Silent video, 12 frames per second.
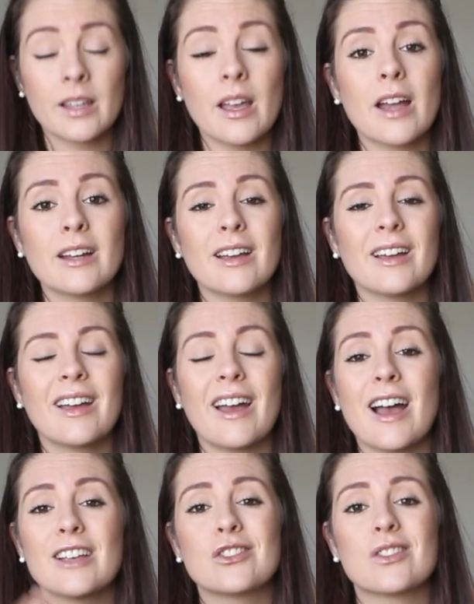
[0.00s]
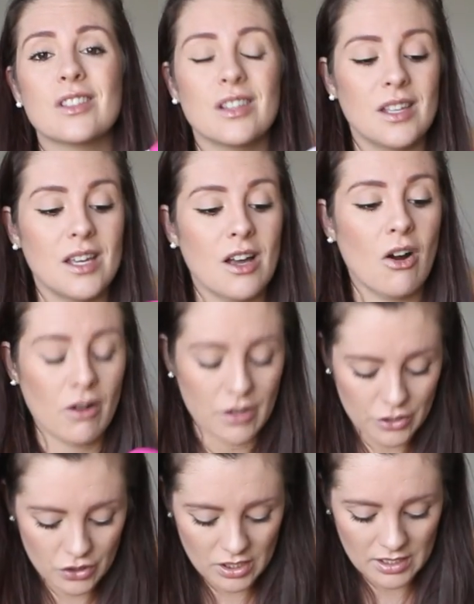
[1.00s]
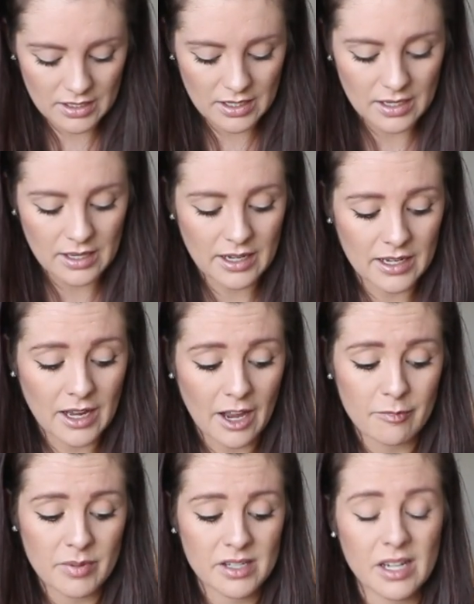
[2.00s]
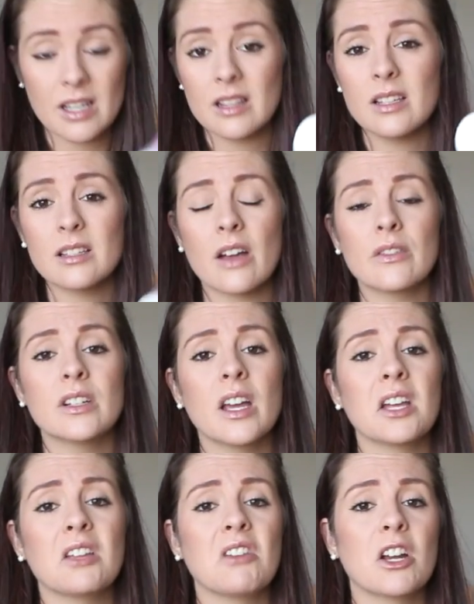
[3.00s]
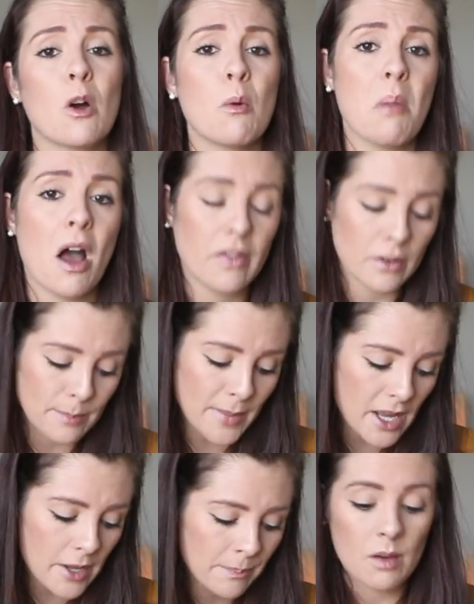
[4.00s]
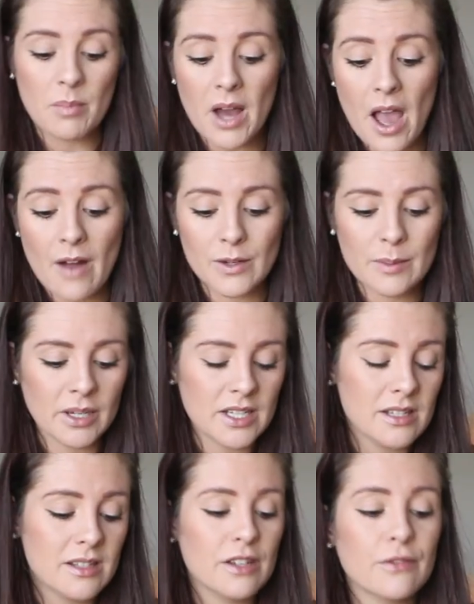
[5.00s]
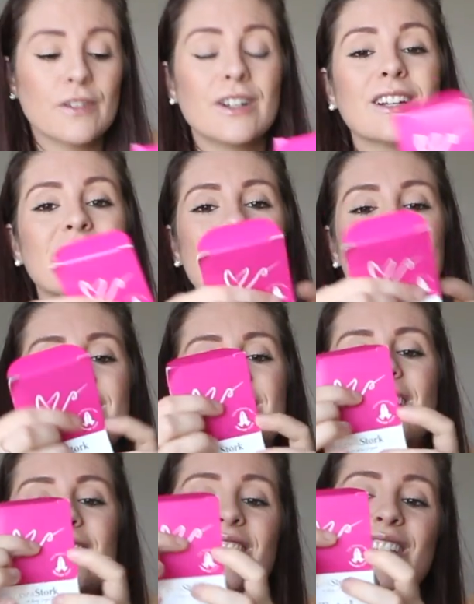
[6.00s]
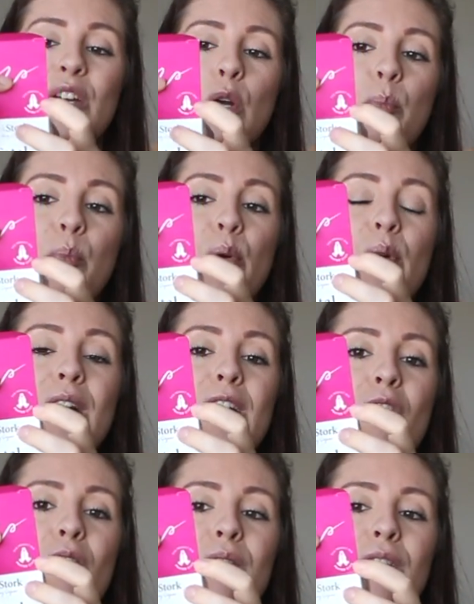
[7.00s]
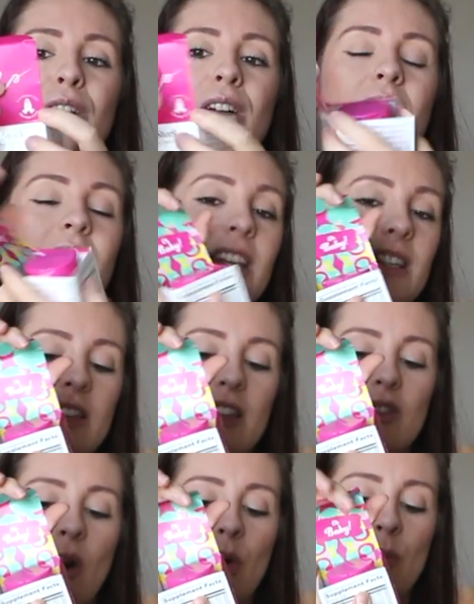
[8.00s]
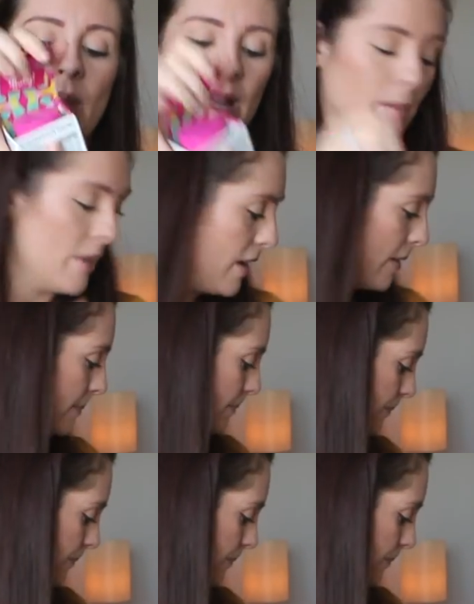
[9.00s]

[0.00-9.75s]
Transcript: Again, it has the orange in it, and I've been taking these every day. They don't bother me, but everybody is different. It says here, prayed over, and it says, oh baby.